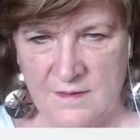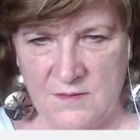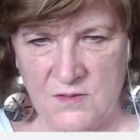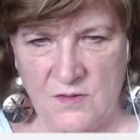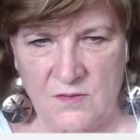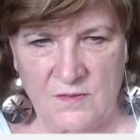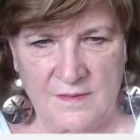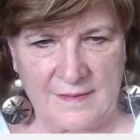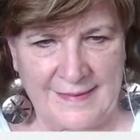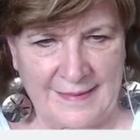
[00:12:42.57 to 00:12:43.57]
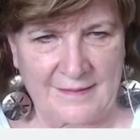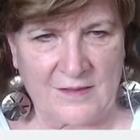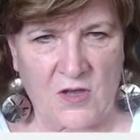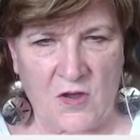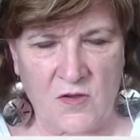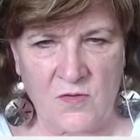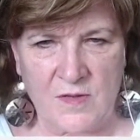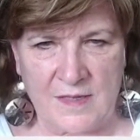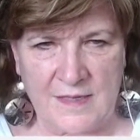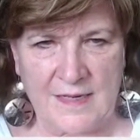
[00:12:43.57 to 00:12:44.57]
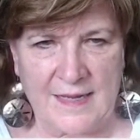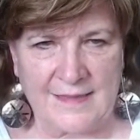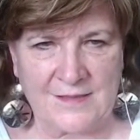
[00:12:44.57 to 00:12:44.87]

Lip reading: So yeah, go in and